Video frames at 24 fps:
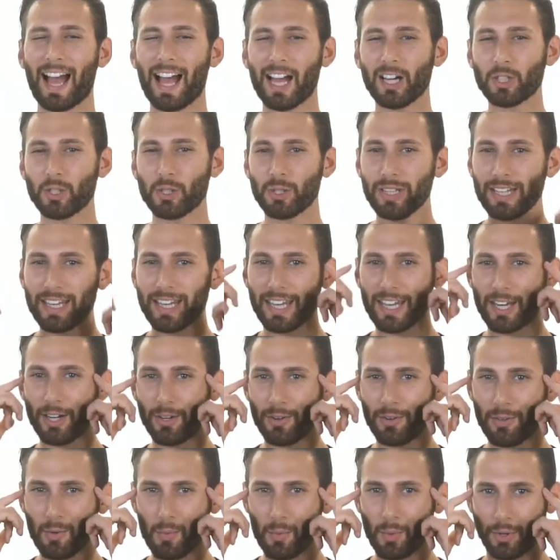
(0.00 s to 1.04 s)
actually
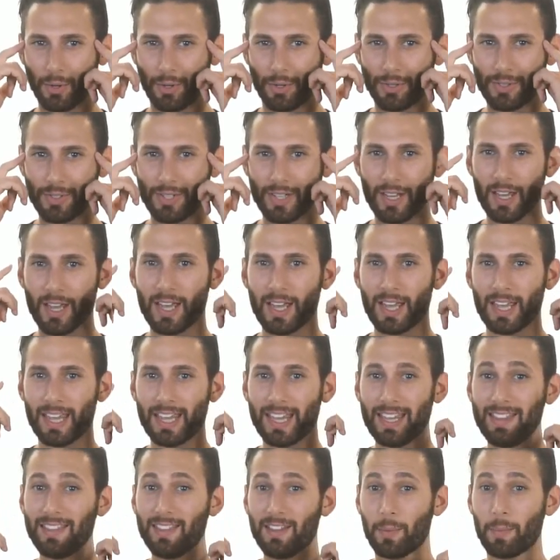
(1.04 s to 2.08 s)
hear the words
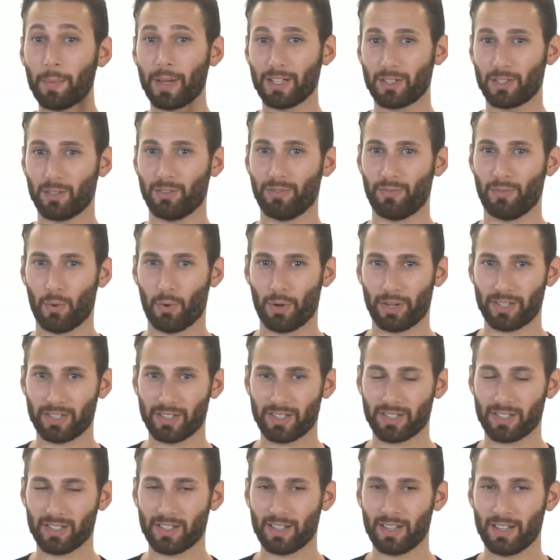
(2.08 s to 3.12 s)
in their mental
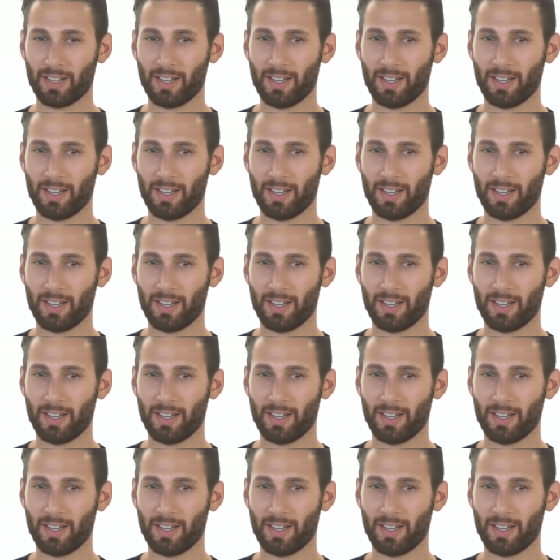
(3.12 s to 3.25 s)
voice.